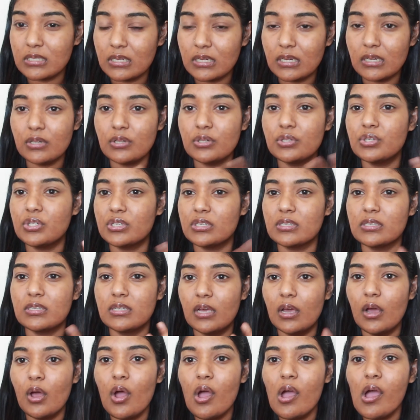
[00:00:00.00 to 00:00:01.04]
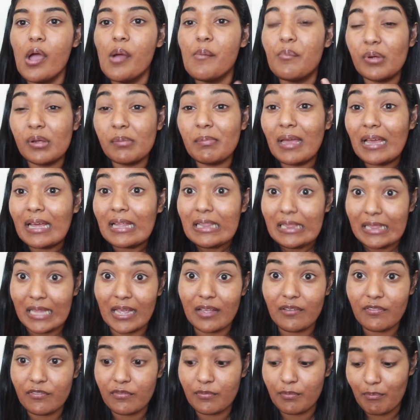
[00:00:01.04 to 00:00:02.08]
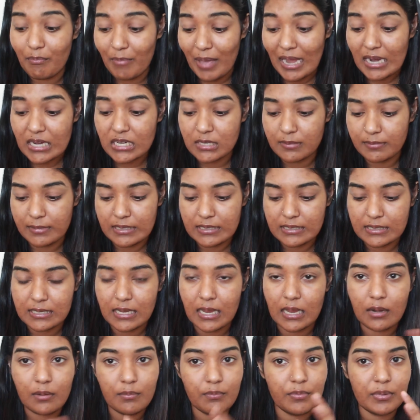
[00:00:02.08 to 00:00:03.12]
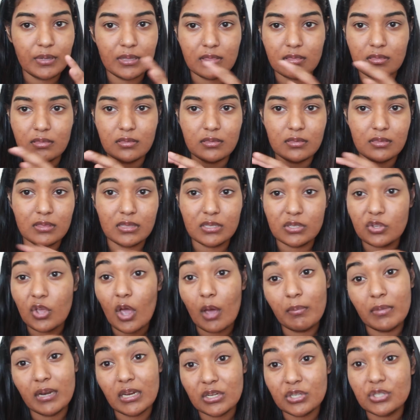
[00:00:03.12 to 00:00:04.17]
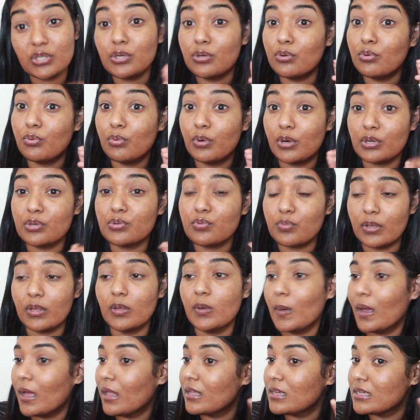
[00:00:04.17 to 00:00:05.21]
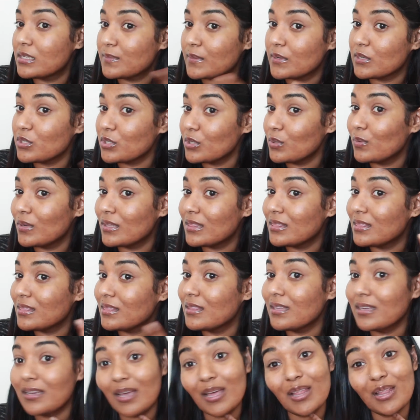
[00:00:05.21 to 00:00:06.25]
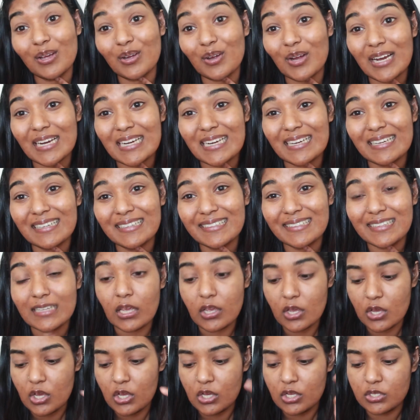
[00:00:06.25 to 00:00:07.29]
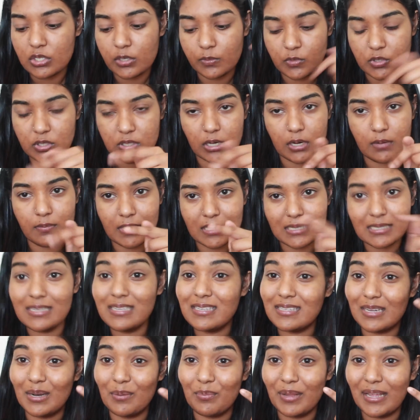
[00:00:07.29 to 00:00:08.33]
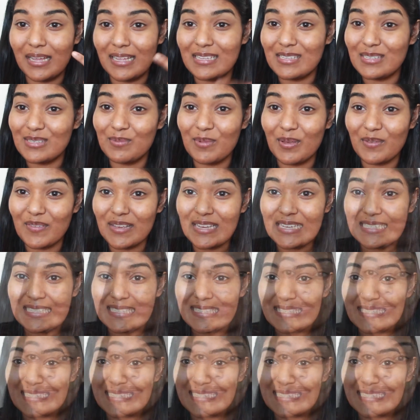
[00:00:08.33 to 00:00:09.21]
a little just to bring back life back to my skin, but this combination works really well, especially with the color correcting. So I'm just going to mix this and apply this to my face.